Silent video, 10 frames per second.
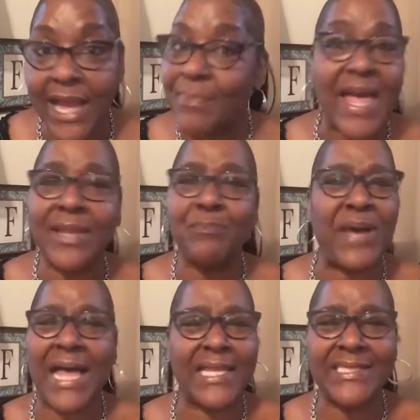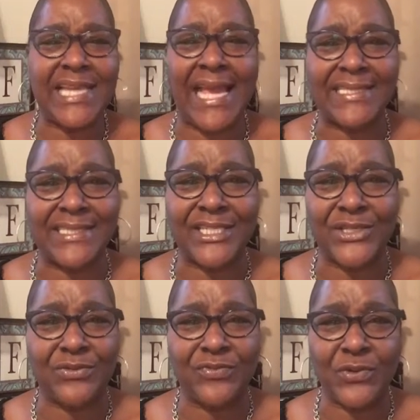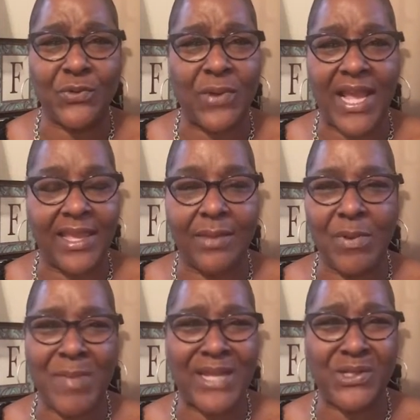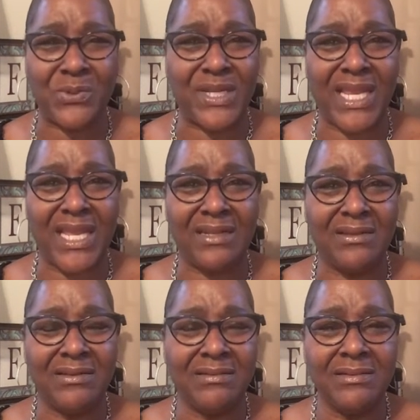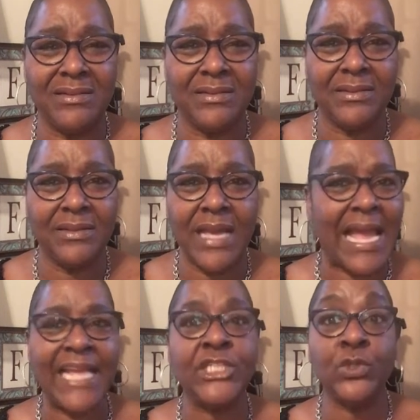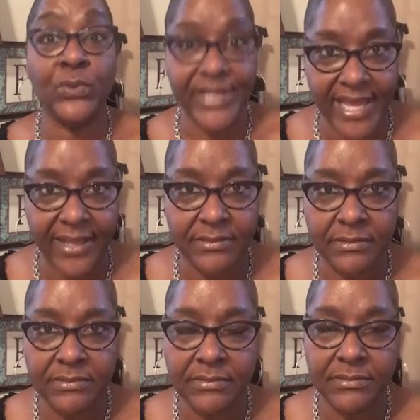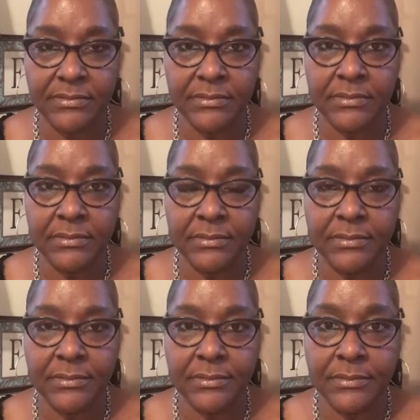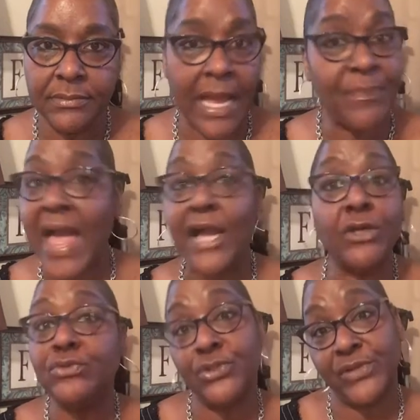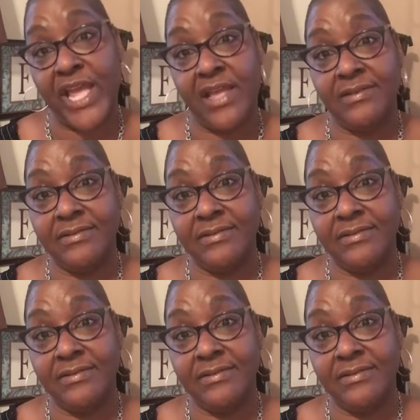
I'm not apologizing to you for who I am. I'm not doing that. I ain't doing that. I'm not going to do that.